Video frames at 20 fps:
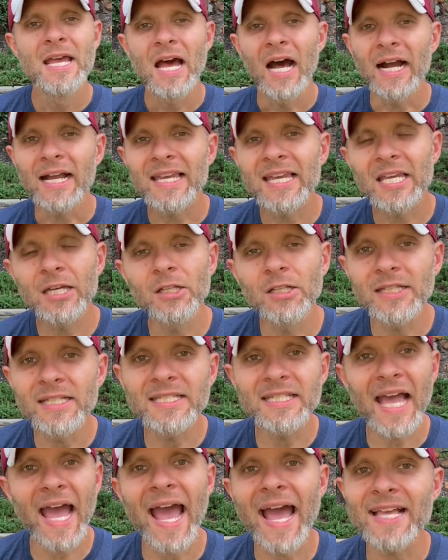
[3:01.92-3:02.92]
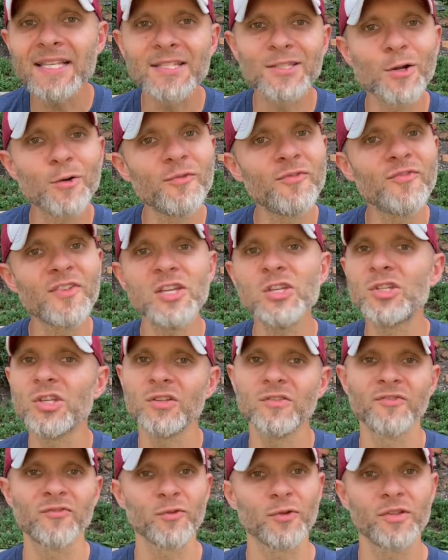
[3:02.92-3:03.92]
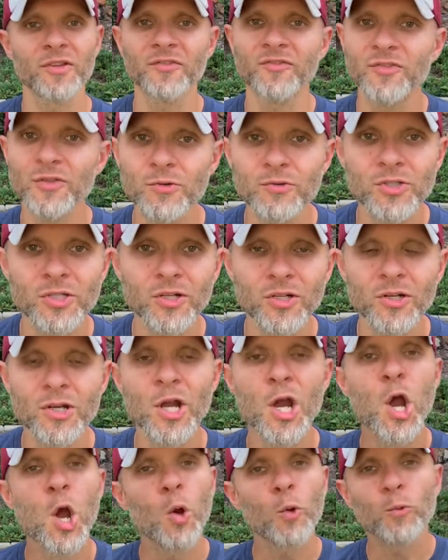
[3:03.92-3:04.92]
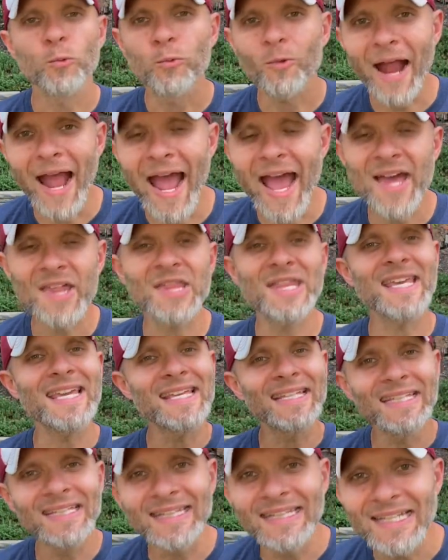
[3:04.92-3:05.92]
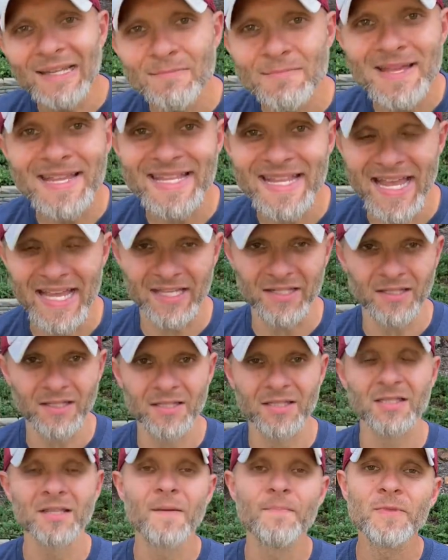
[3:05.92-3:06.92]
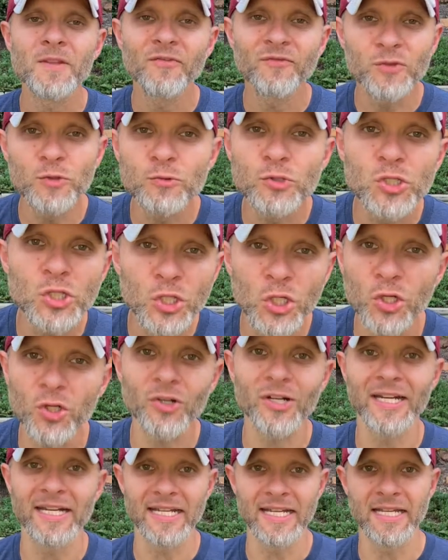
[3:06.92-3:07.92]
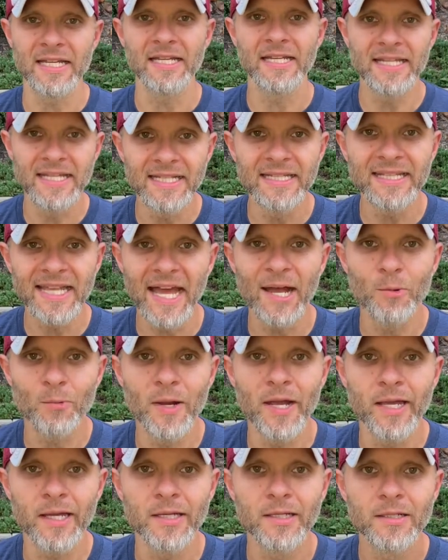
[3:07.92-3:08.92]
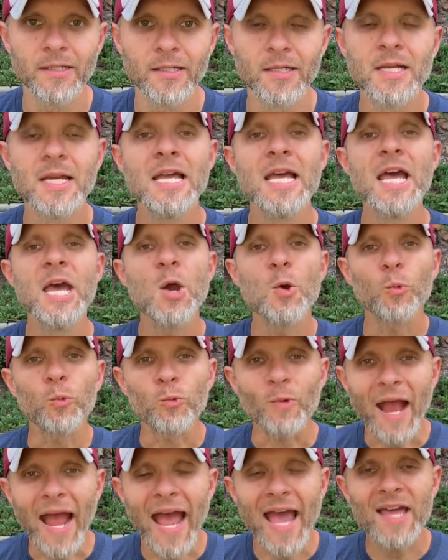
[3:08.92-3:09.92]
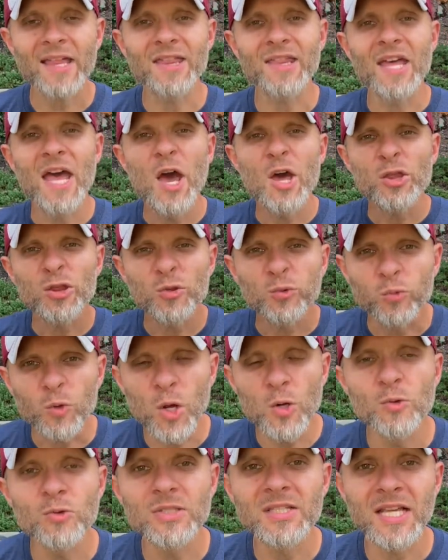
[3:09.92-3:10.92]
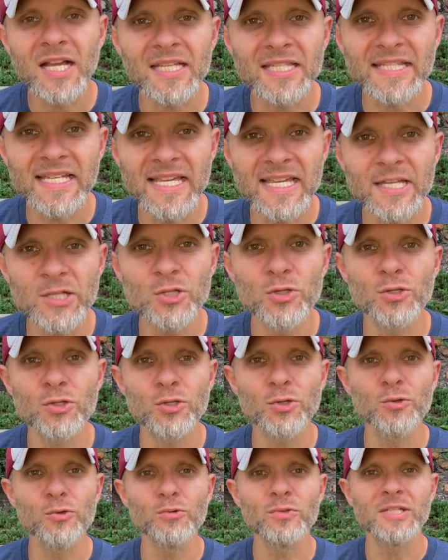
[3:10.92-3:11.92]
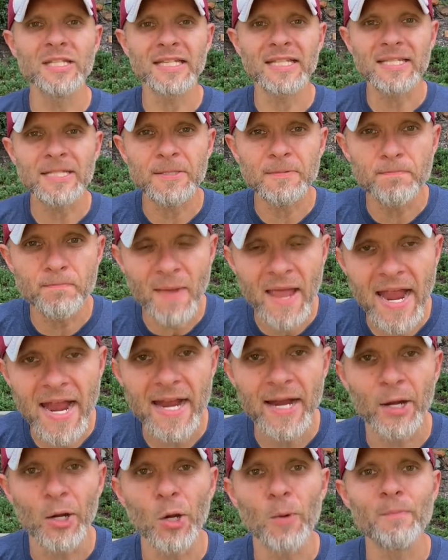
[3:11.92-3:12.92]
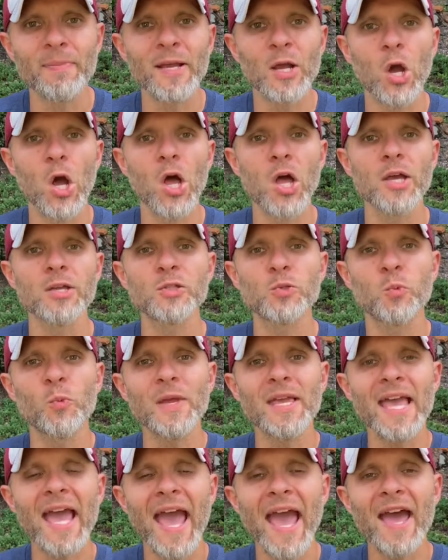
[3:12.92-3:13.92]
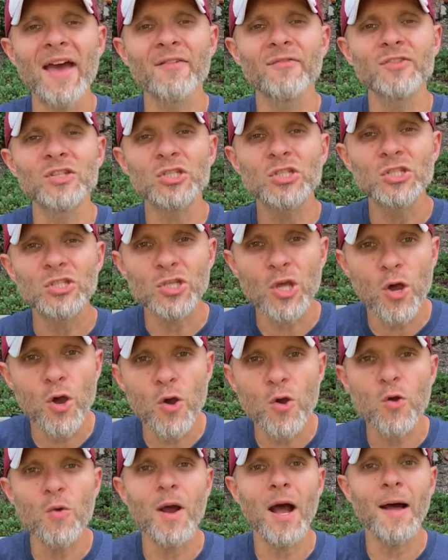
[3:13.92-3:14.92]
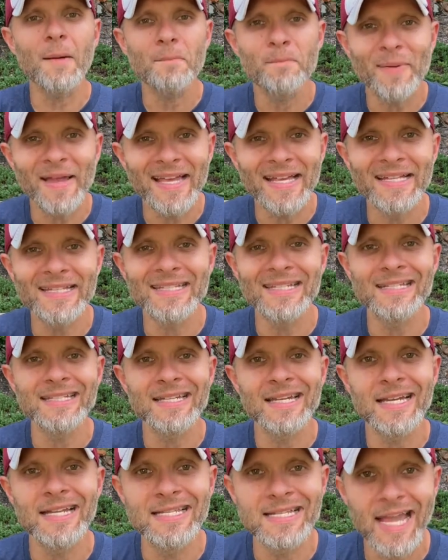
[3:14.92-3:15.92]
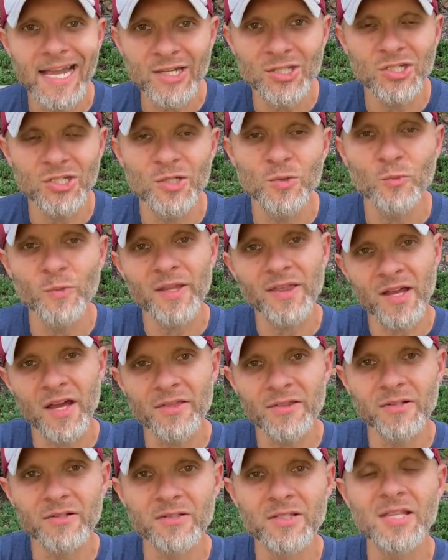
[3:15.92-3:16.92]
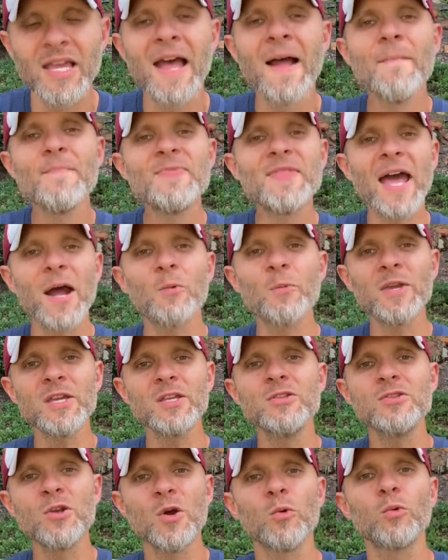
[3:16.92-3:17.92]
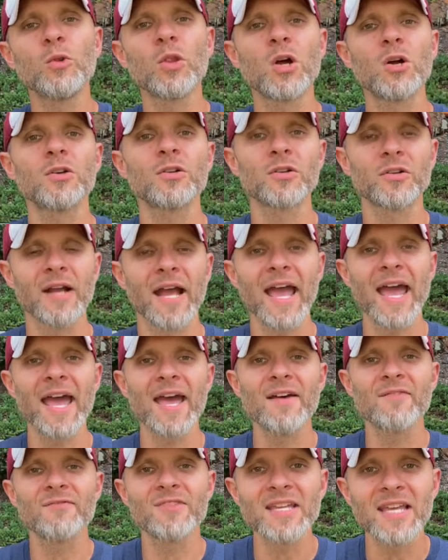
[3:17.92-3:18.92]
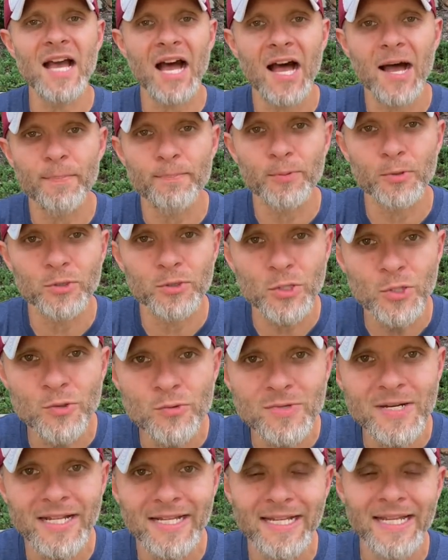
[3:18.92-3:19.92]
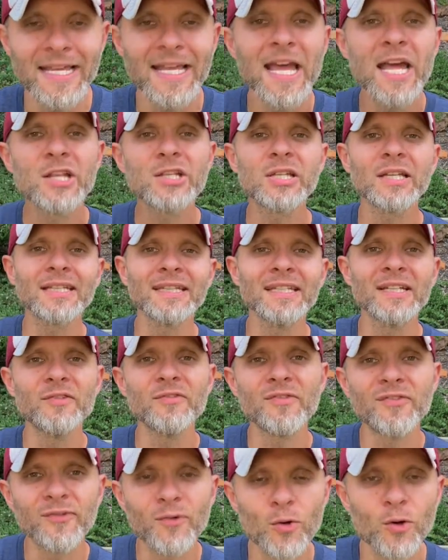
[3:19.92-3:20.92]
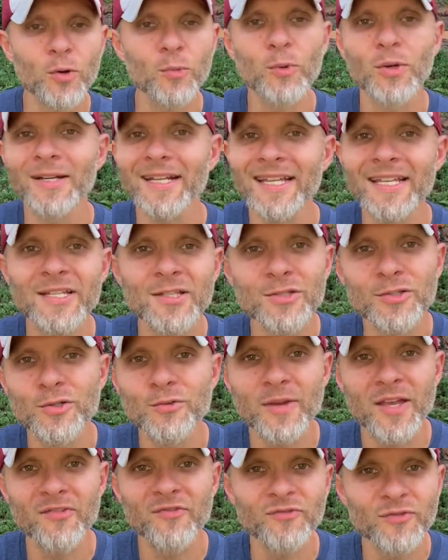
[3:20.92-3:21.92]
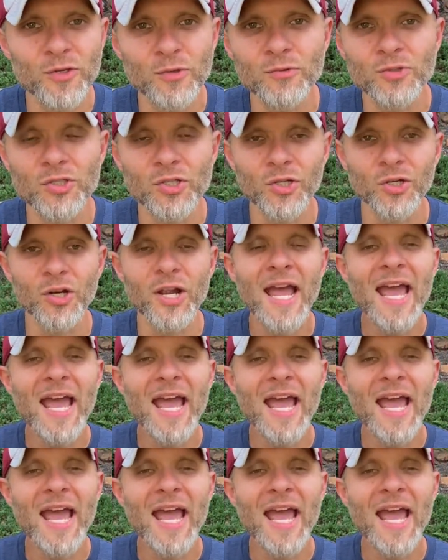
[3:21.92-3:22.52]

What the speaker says: Achilles has no vision for the future. Wrath eliminates futurity in that way. Wrath throws us into despair because we have so abandoned connection with others that we no longer have the opportunity to live forward into a future